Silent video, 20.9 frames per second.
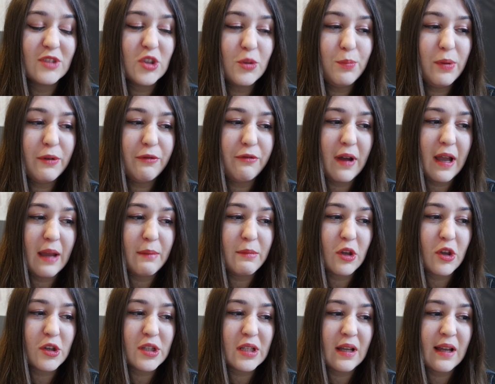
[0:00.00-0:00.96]
Should be fine,
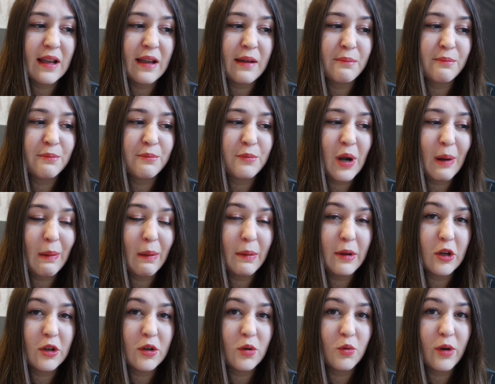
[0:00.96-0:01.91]
because I'm
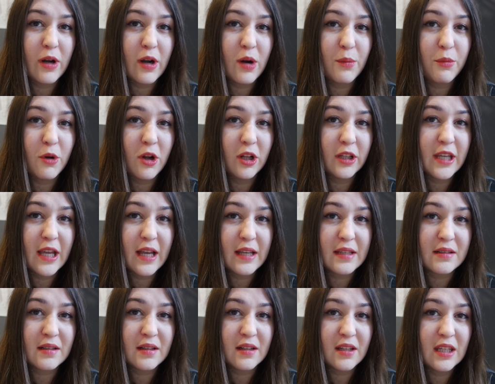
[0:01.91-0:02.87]
probably gonna wear a
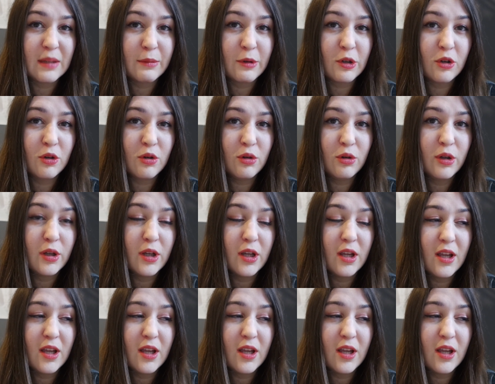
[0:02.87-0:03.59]
polyester kimono.